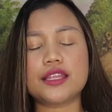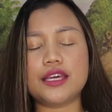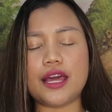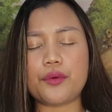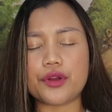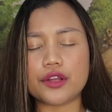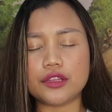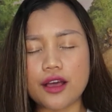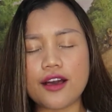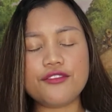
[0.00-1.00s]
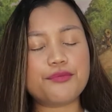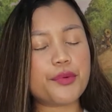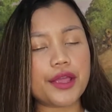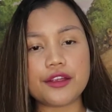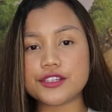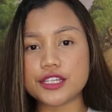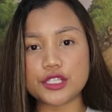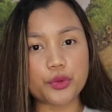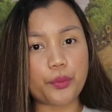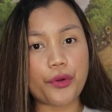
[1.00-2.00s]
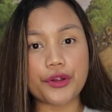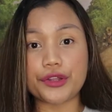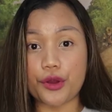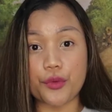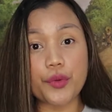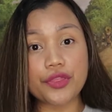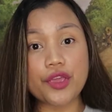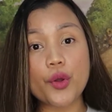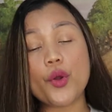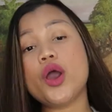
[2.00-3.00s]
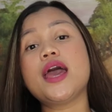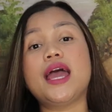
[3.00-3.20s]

that our love, prayers, and support are with you.